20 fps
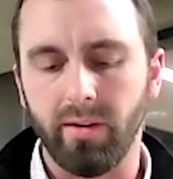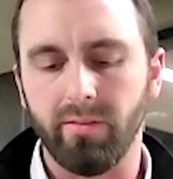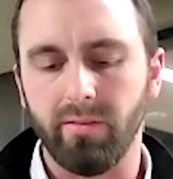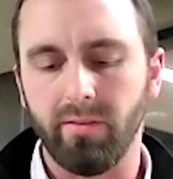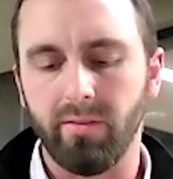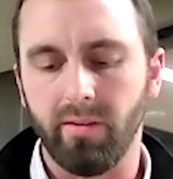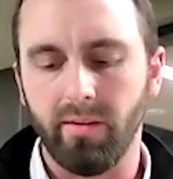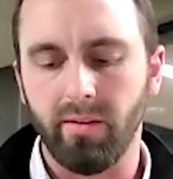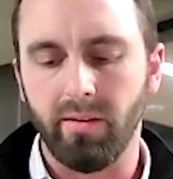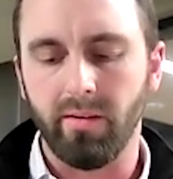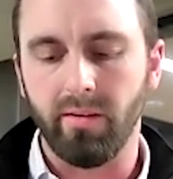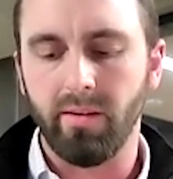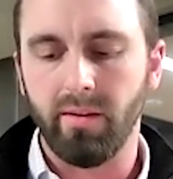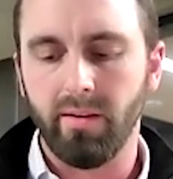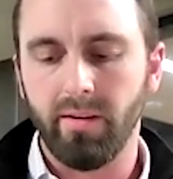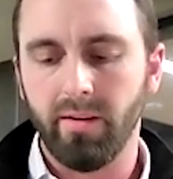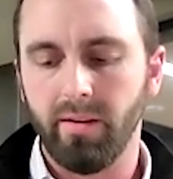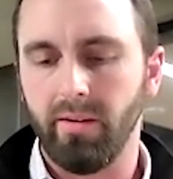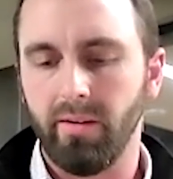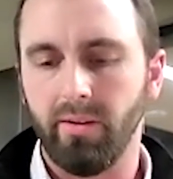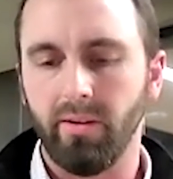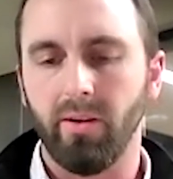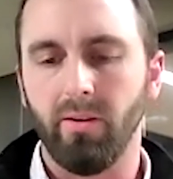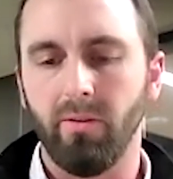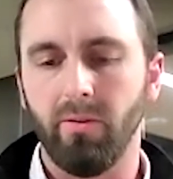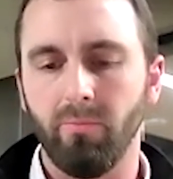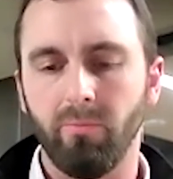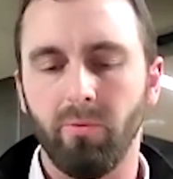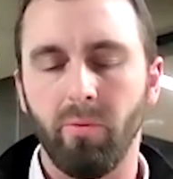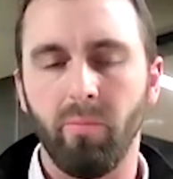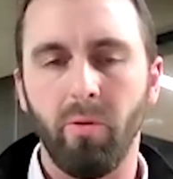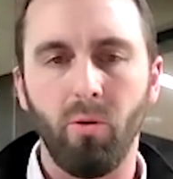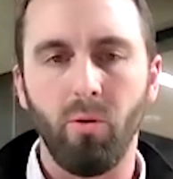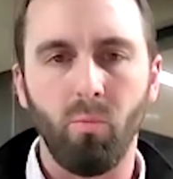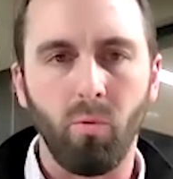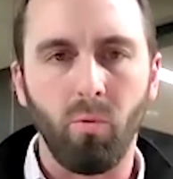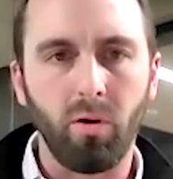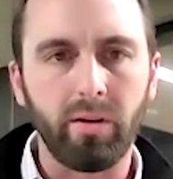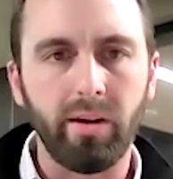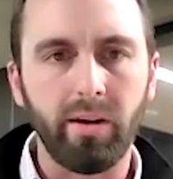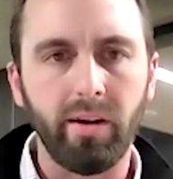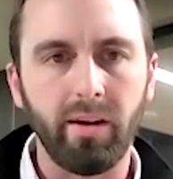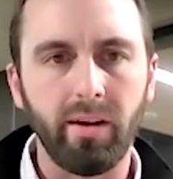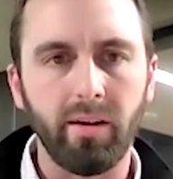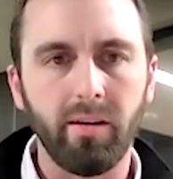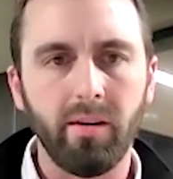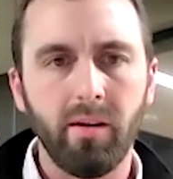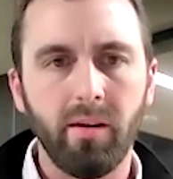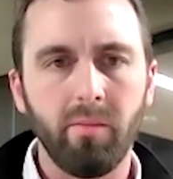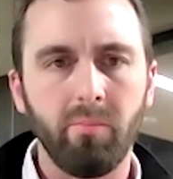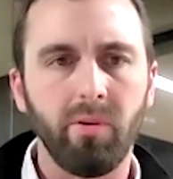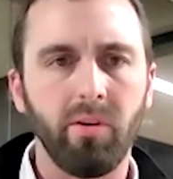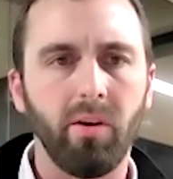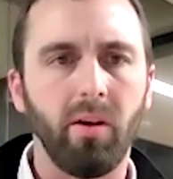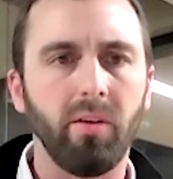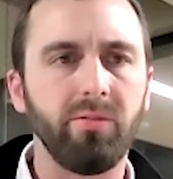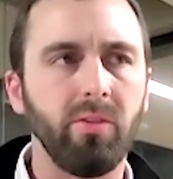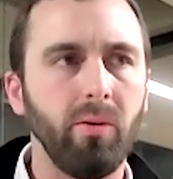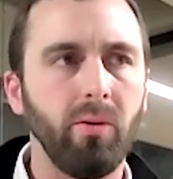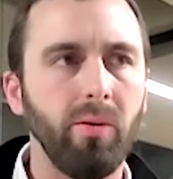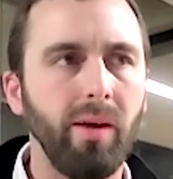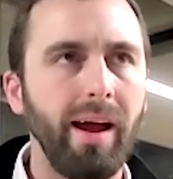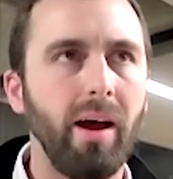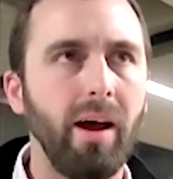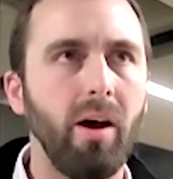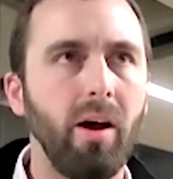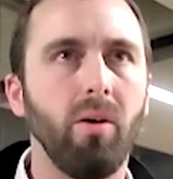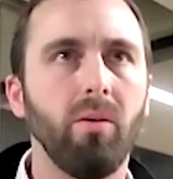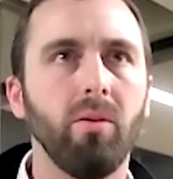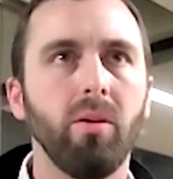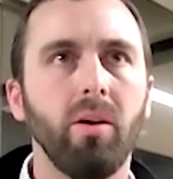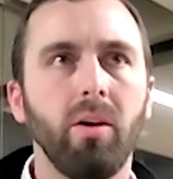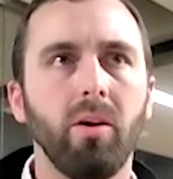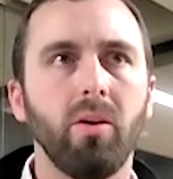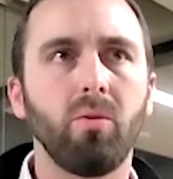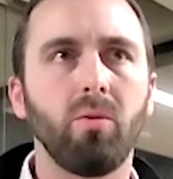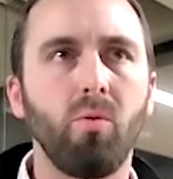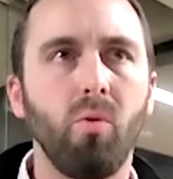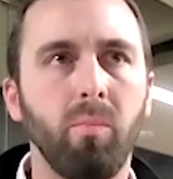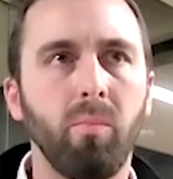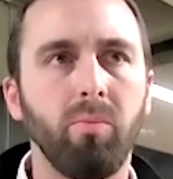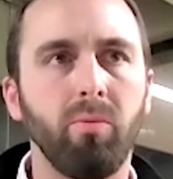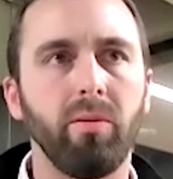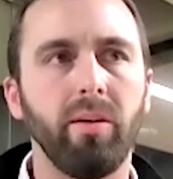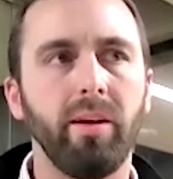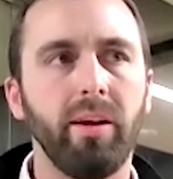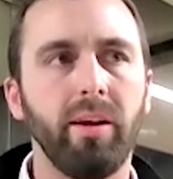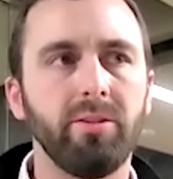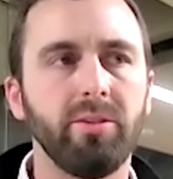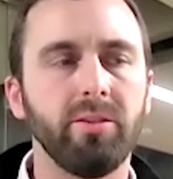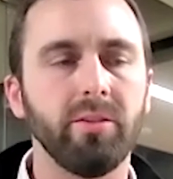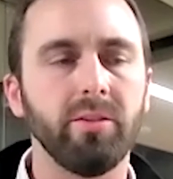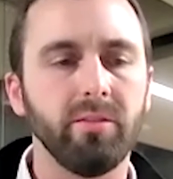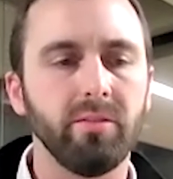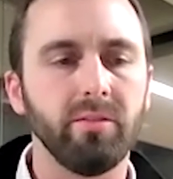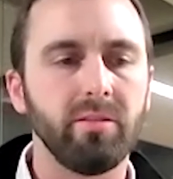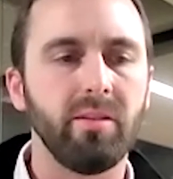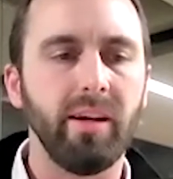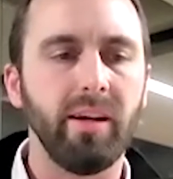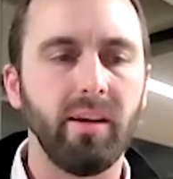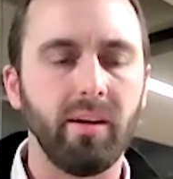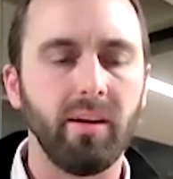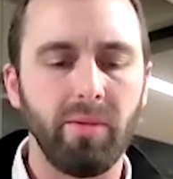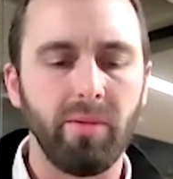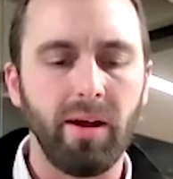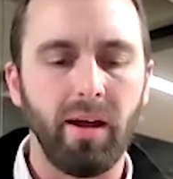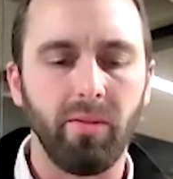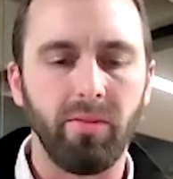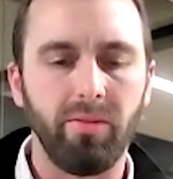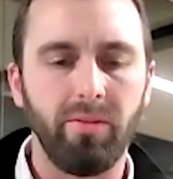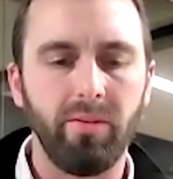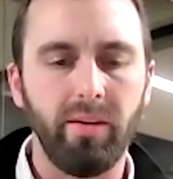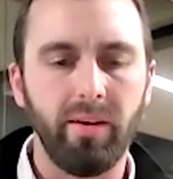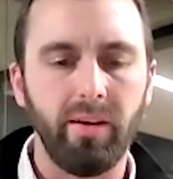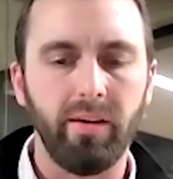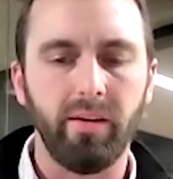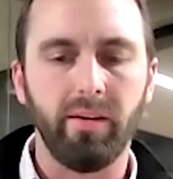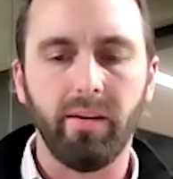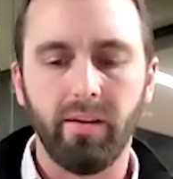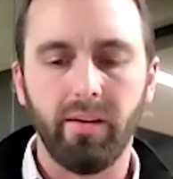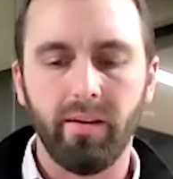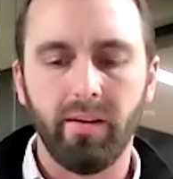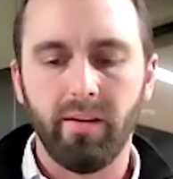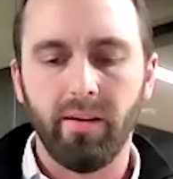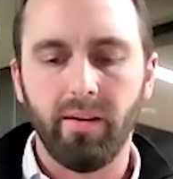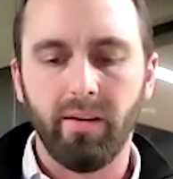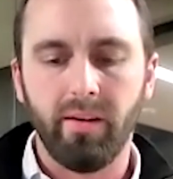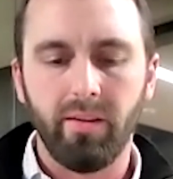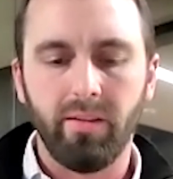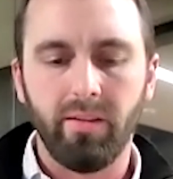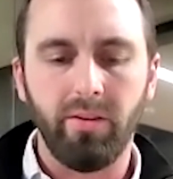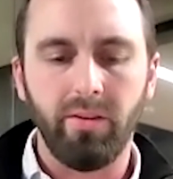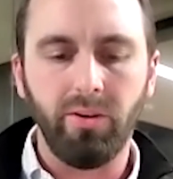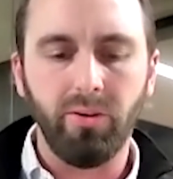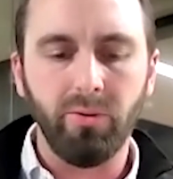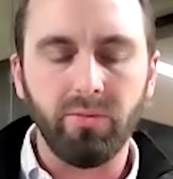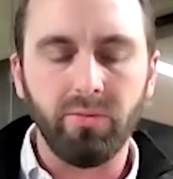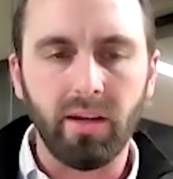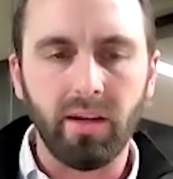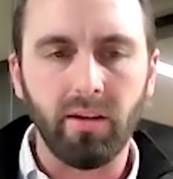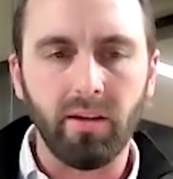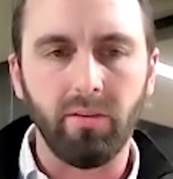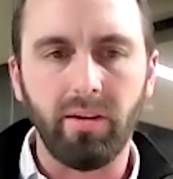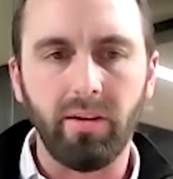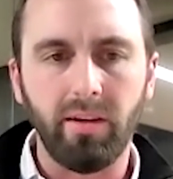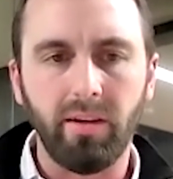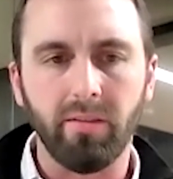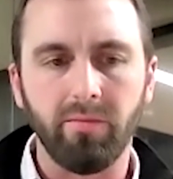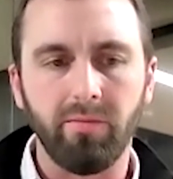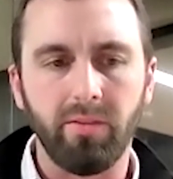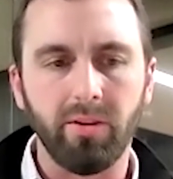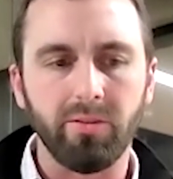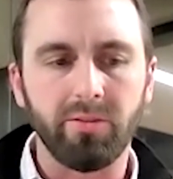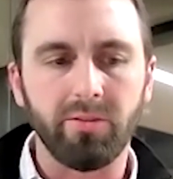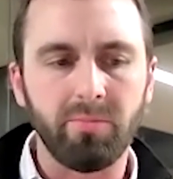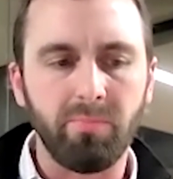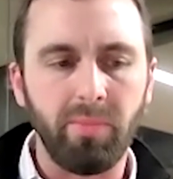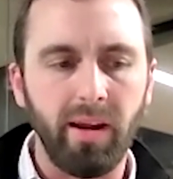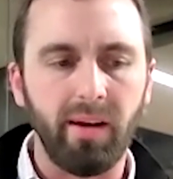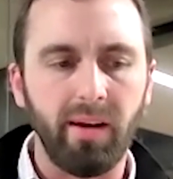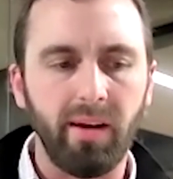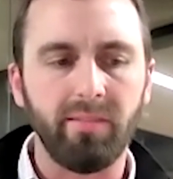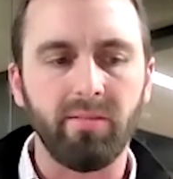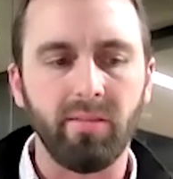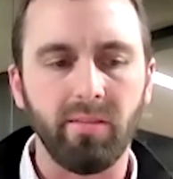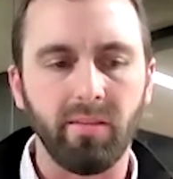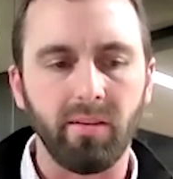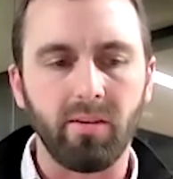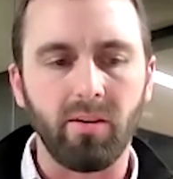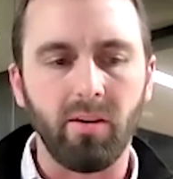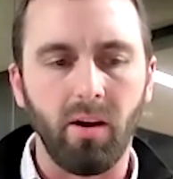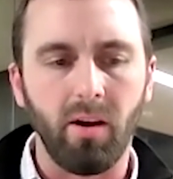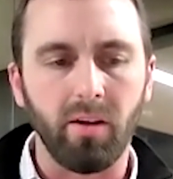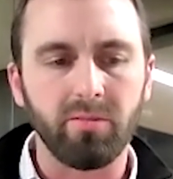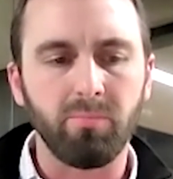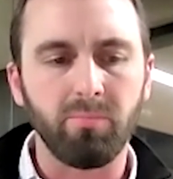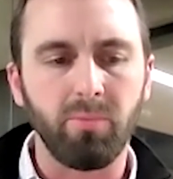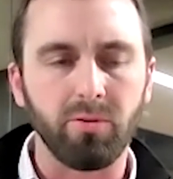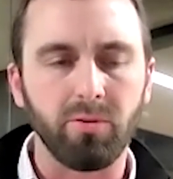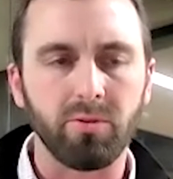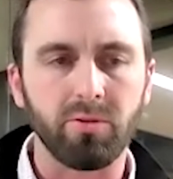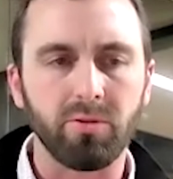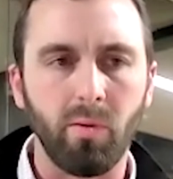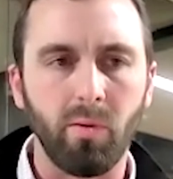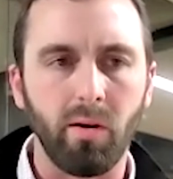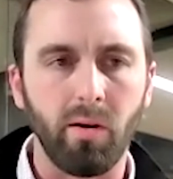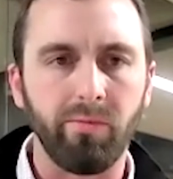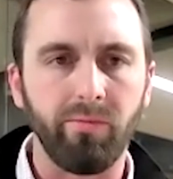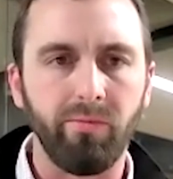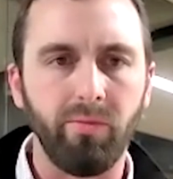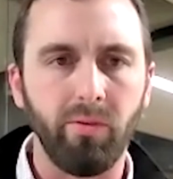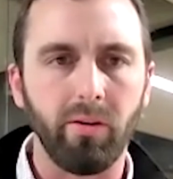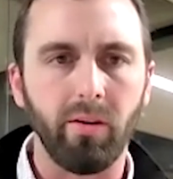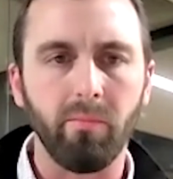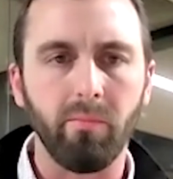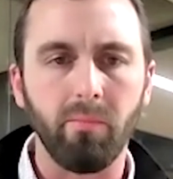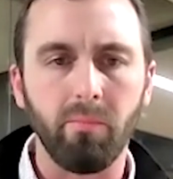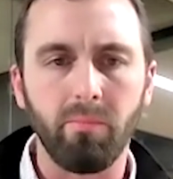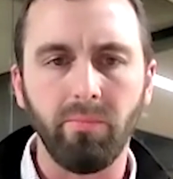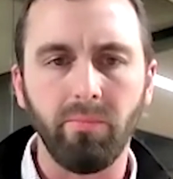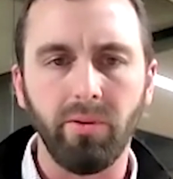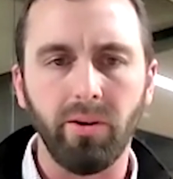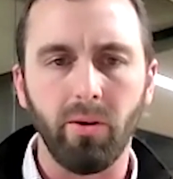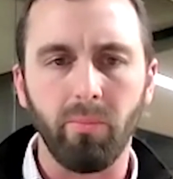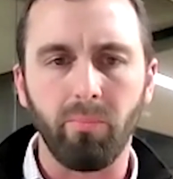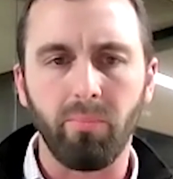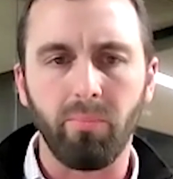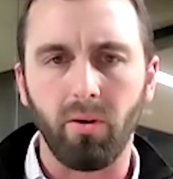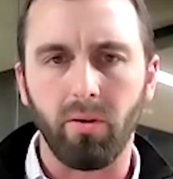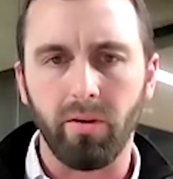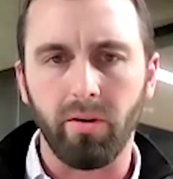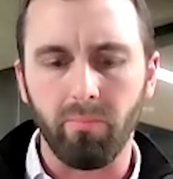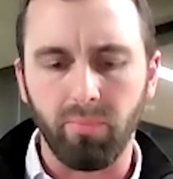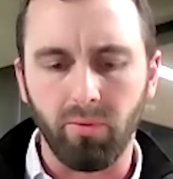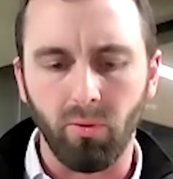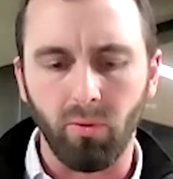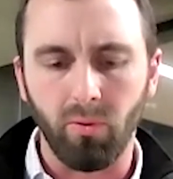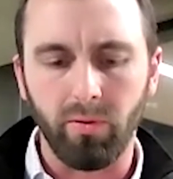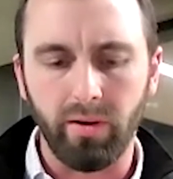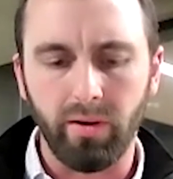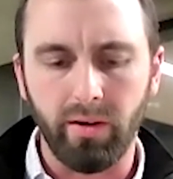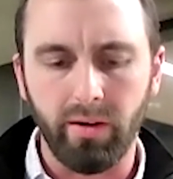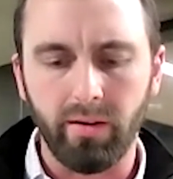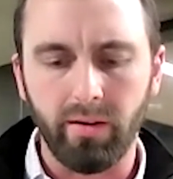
in, remote working, but also how corporations think about the utility of their space and the cost per square foot of, per employee.